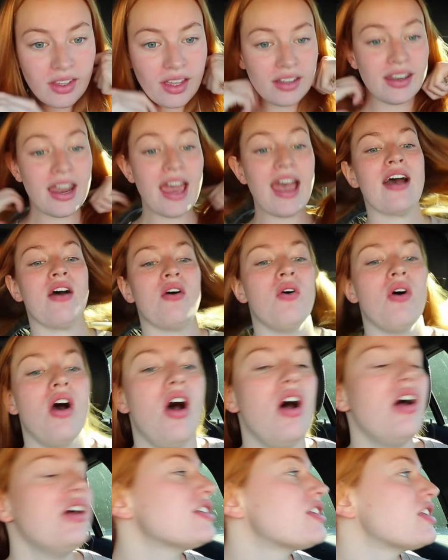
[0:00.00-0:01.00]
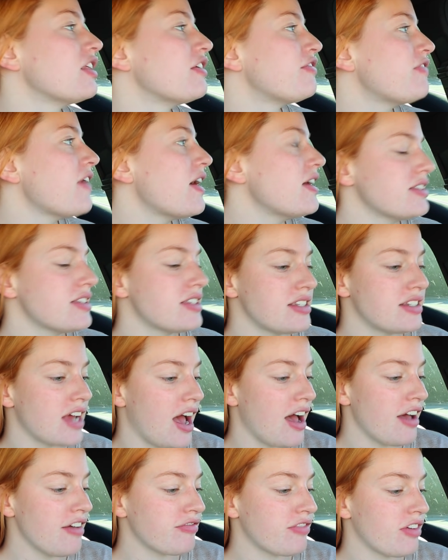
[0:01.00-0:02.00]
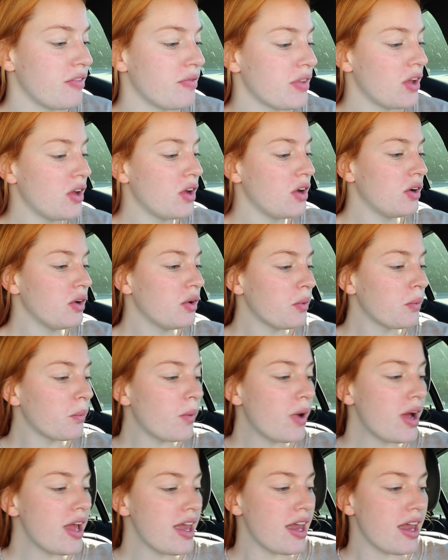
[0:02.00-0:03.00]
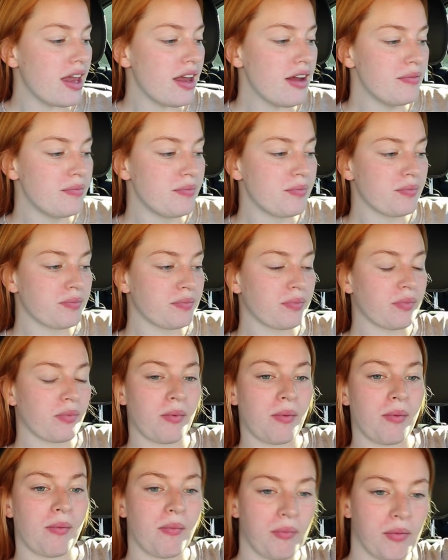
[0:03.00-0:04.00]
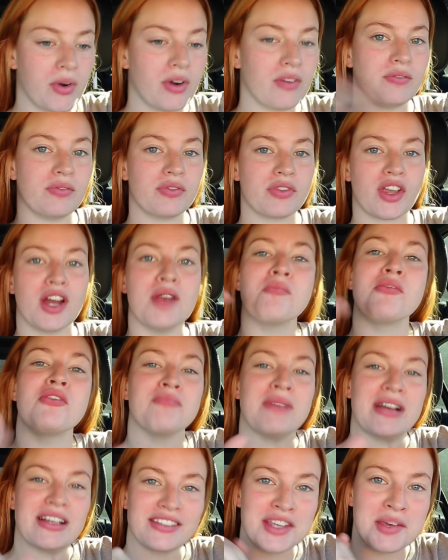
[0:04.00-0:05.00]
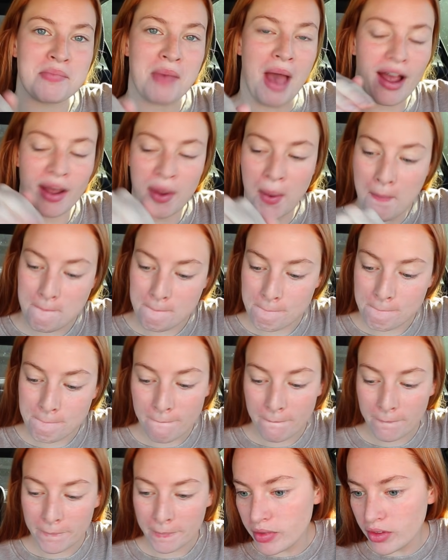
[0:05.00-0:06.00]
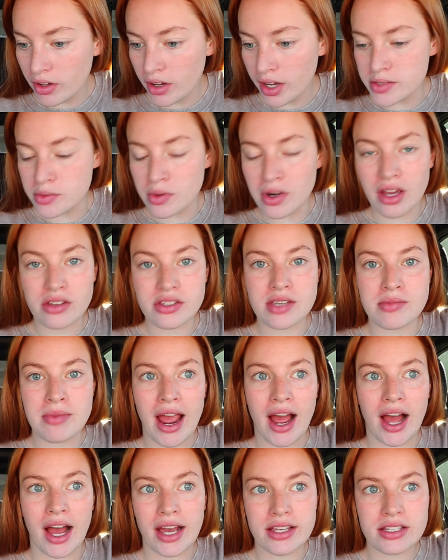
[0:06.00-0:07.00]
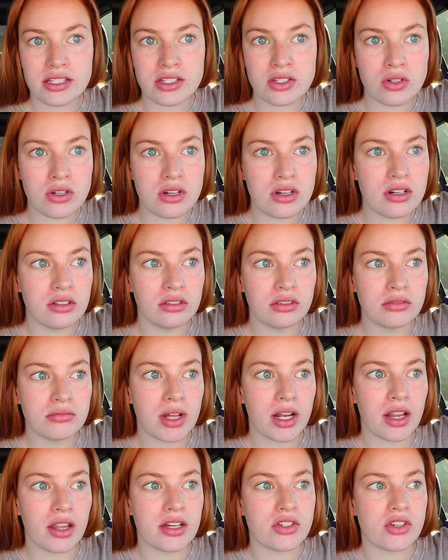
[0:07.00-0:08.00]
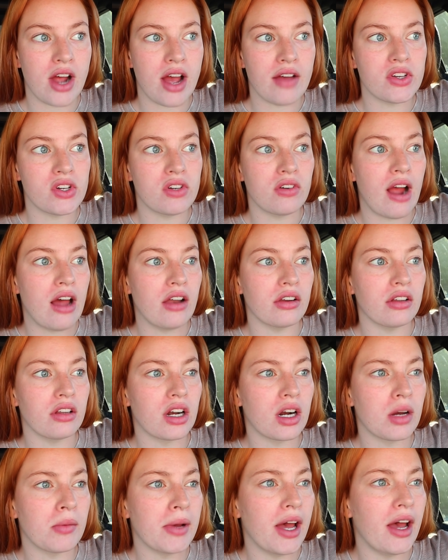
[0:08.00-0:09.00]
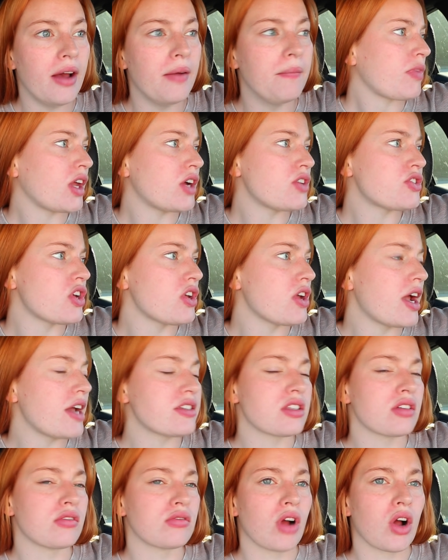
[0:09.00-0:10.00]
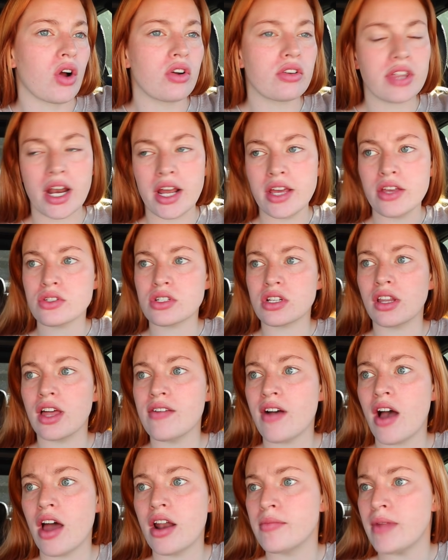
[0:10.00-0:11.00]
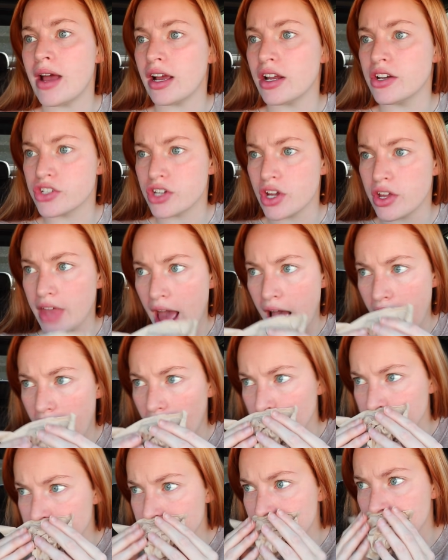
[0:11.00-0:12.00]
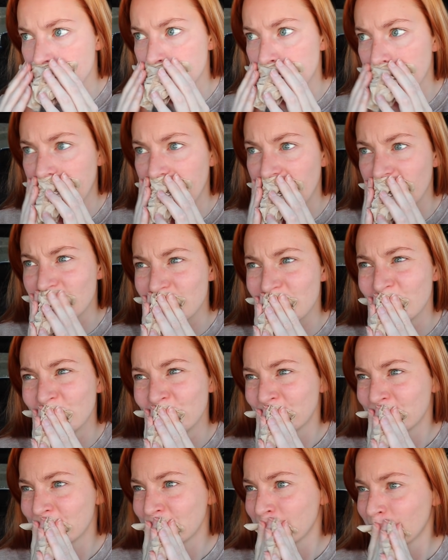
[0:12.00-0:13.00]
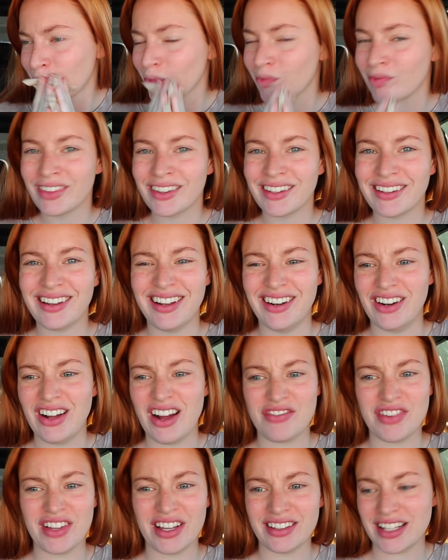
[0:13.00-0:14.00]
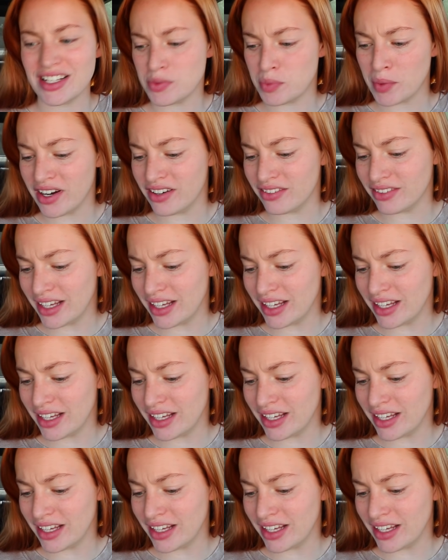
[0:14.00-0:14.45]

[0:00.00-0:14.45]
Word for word: Now, on to the fun stuff. We, gonna move my seat back. You guys wanna go see my high school? I'll like drive you around a little bit. I'll show you guys the road that I used to live on. I'm not gonna show you the house just because I don't know, I feel like that's weird.